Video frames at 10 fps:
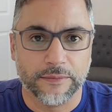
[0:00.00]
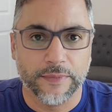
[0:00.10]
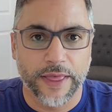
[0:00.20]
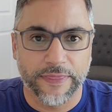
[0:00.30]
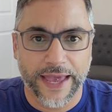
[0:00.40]

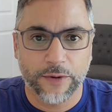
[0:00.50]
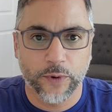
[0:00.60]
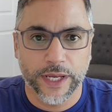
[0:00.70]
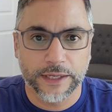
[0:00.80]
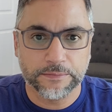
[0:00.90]
And that
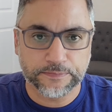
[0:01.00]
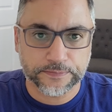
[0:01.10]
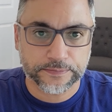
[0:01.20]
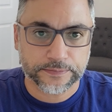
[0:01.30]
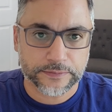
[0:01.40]
way
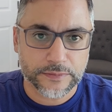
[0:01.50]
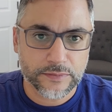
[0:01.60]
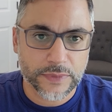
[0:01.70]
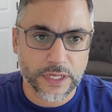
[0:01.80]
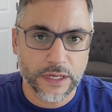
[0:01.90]

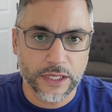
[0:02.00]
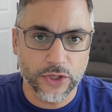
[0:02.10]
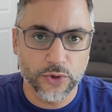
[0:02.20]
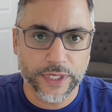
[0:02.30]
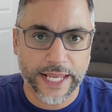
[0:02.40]

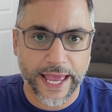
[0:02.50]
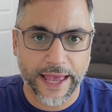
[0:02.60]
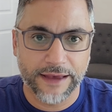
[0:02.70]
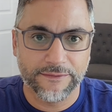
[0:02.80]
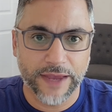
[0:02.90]
you can
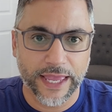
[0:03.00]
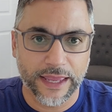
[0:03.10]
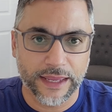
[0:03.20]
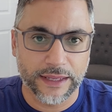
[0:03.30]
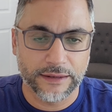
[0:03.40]
have
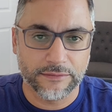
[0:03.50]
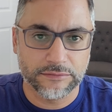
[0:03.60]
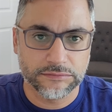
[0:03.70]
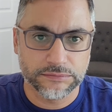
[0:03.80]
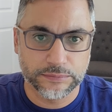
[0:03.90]
a
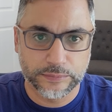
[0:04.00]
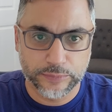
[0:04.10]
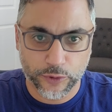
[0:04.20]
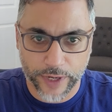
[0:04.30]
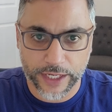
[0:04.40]

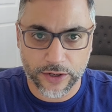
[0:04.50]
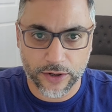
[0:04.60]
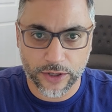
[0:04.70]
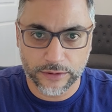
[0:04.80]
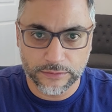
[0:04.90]
credit
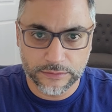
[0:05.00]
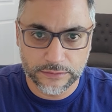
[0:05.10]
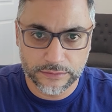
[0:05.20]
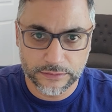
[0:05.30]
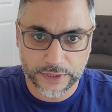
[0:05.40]
card
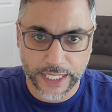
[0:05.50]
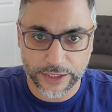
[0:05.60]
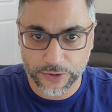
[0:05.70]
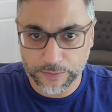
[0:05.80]
that you